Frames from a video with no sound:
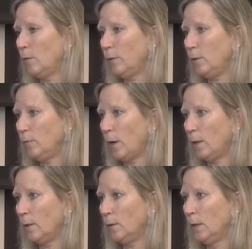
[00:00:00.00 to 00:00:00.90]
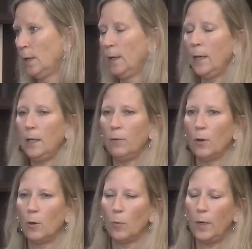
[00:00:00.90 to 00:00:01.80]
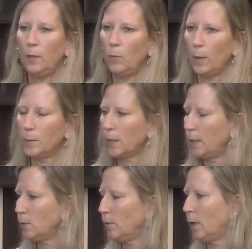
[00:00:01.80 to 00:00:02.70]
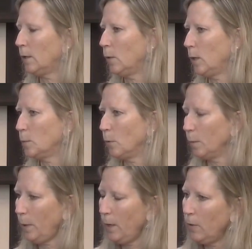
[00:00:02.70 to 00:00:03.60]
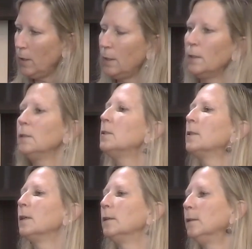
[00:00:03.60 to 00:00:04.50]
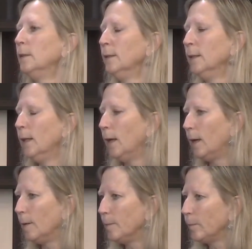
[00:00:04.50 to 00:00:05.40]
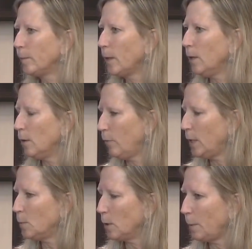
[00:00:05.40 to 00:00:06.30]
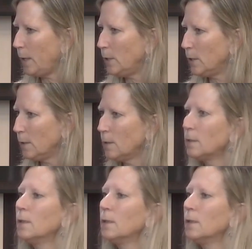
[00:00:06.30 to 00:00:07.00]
know if you follow any of our great websites. We've got like Westport Parents and the Facebook pages.